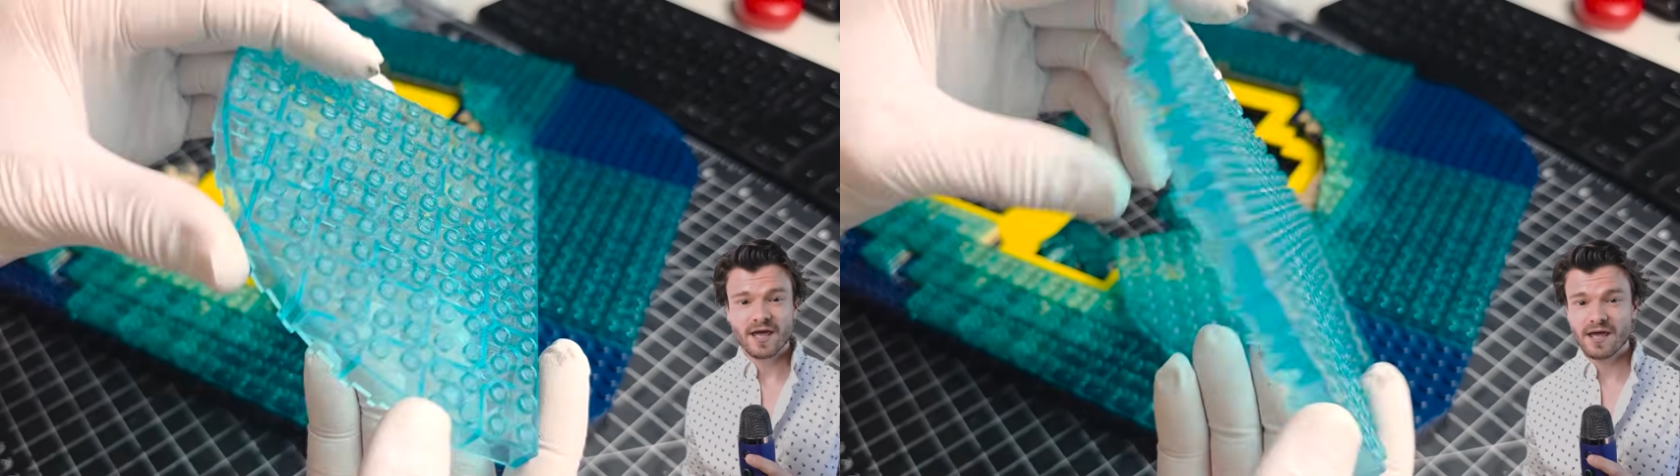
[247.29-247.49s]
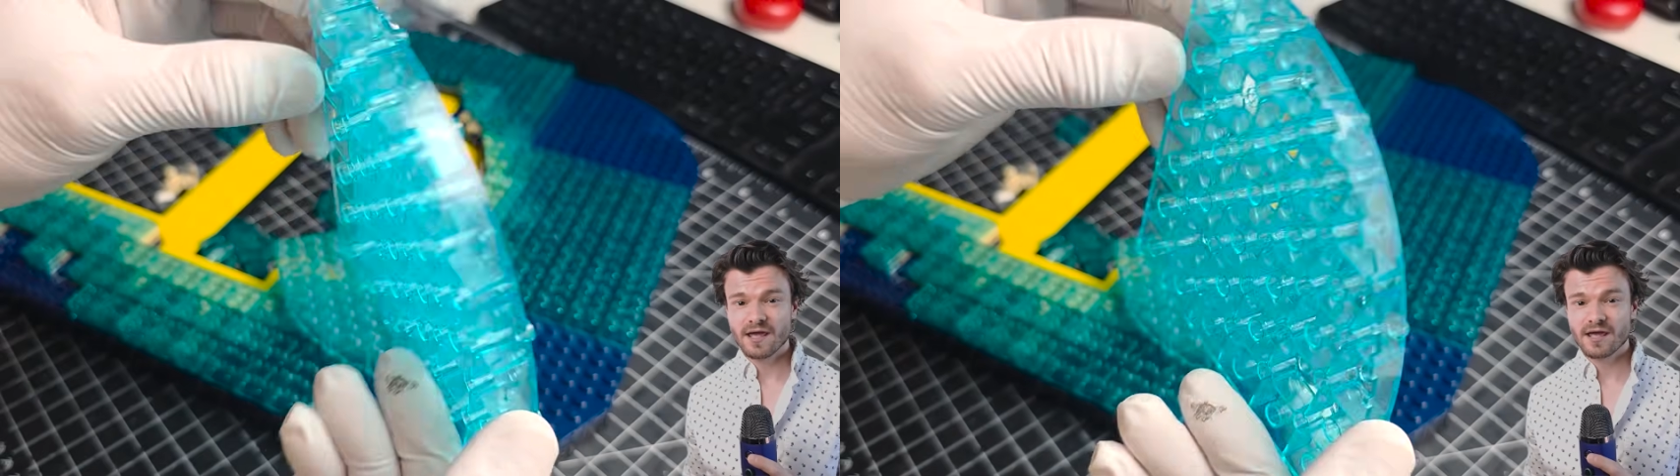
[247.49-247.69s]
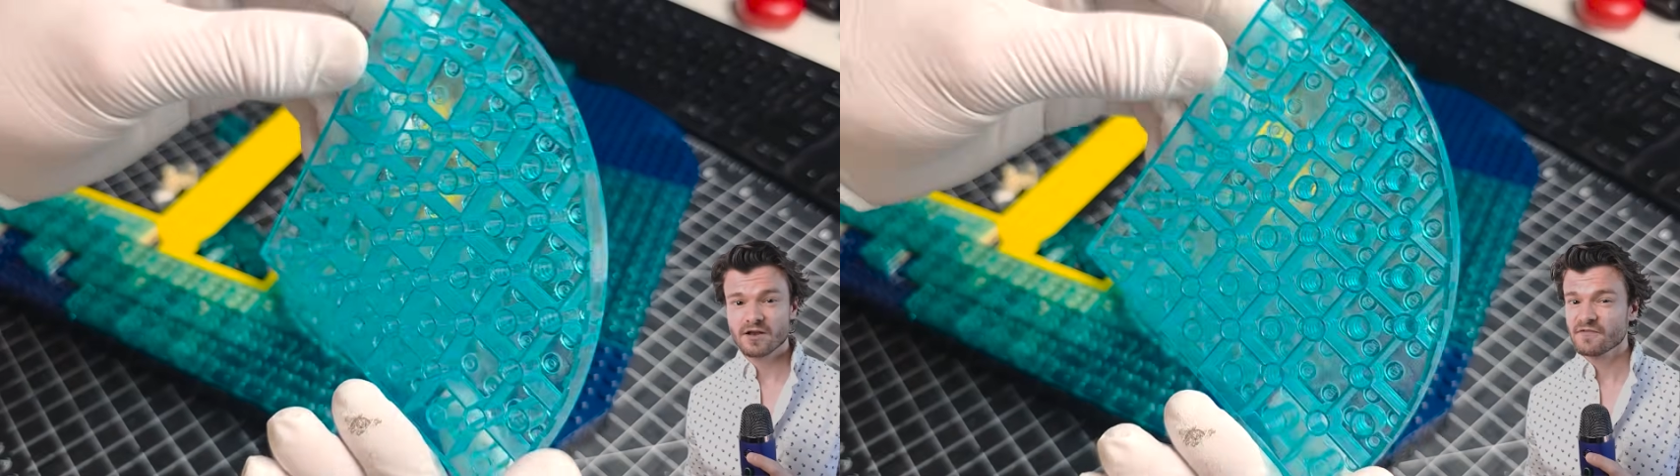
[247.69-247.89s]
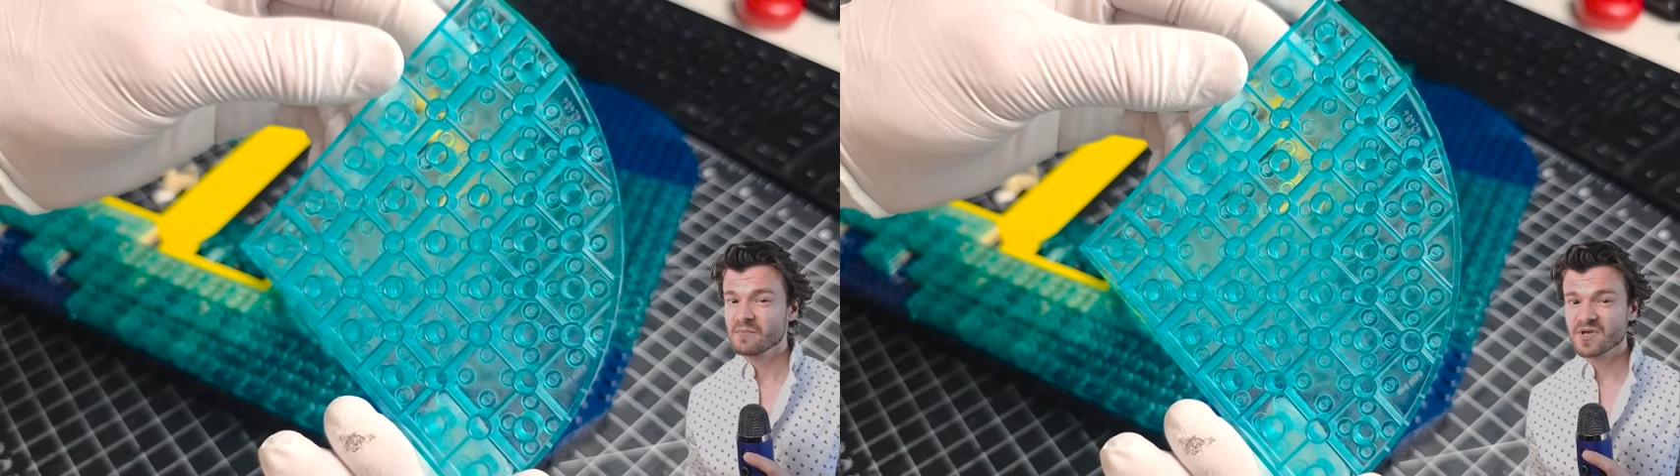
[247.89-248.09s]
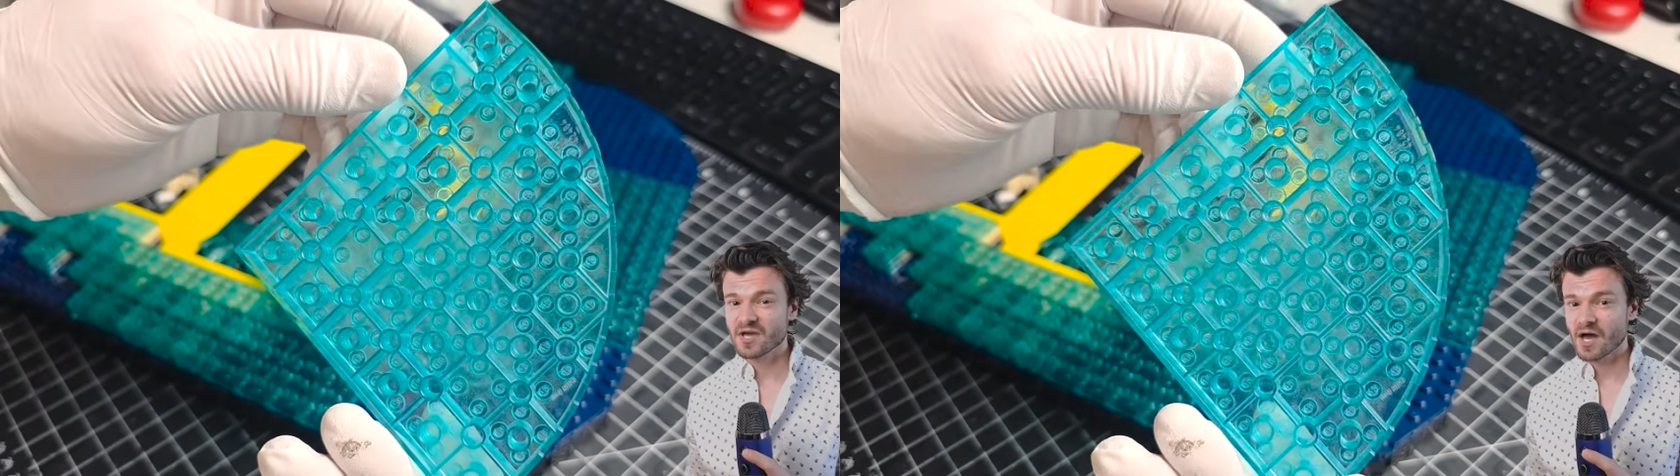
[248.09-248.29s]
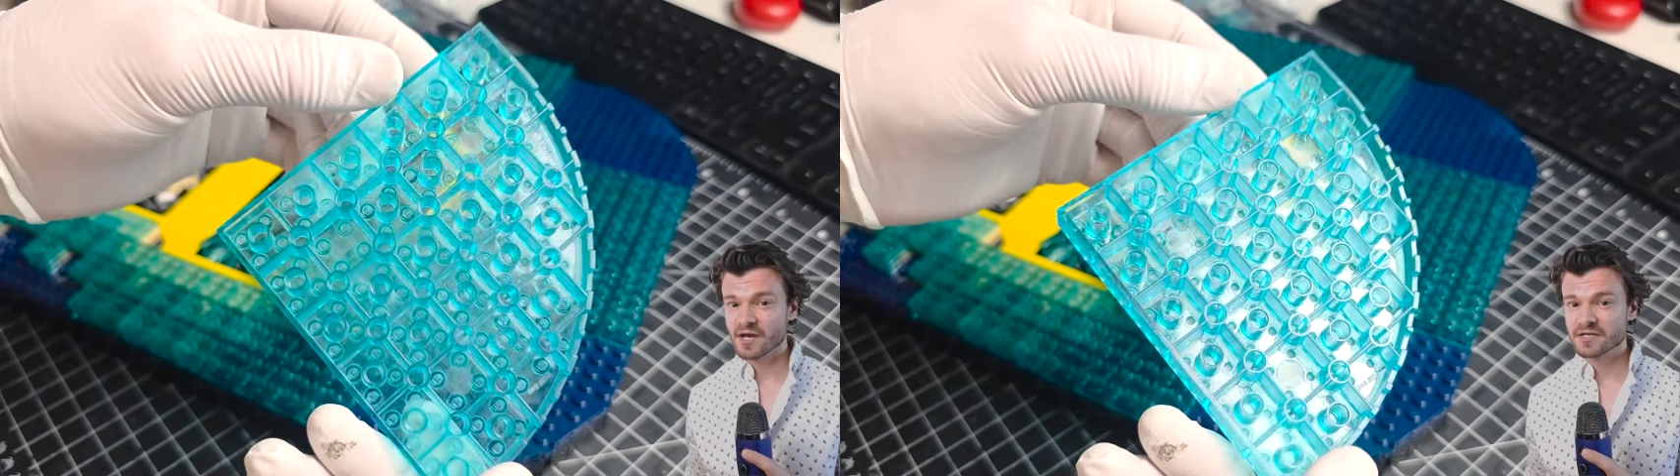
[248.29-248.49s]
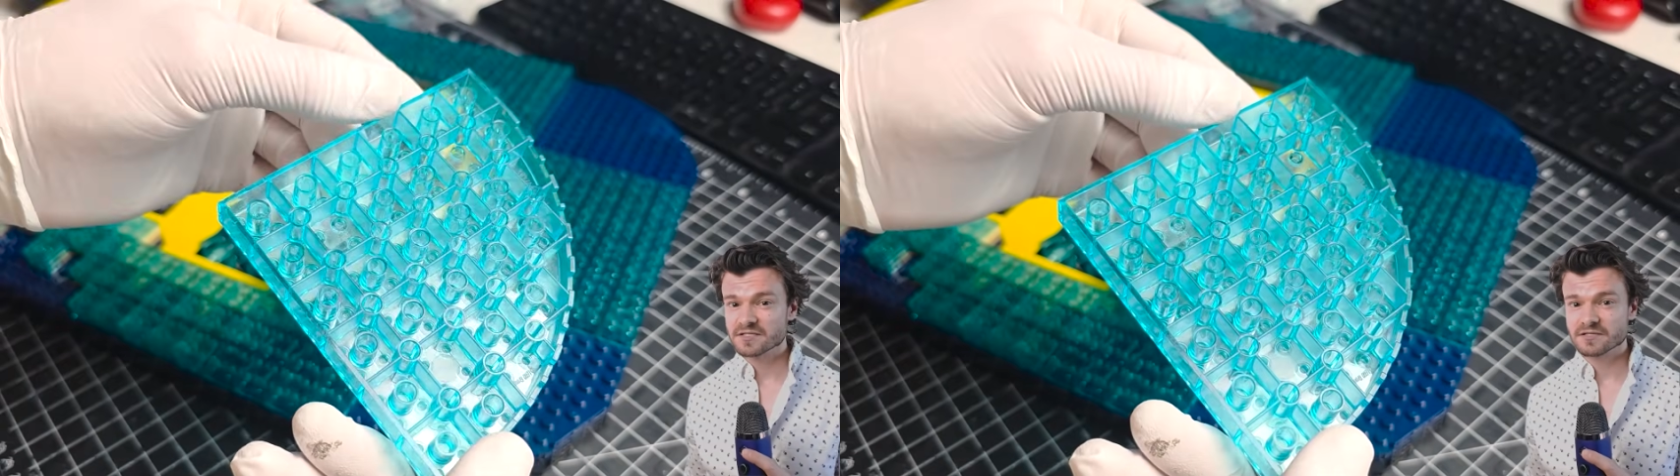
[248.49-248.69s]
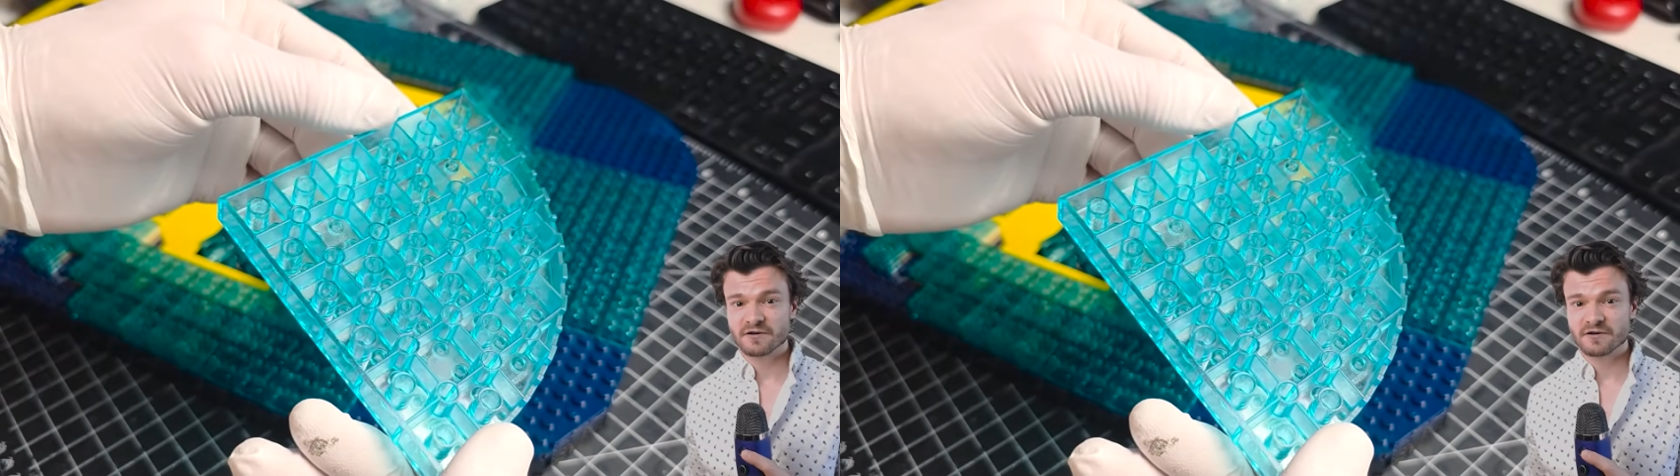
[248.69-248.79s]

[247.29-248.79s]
and if I'm being honest,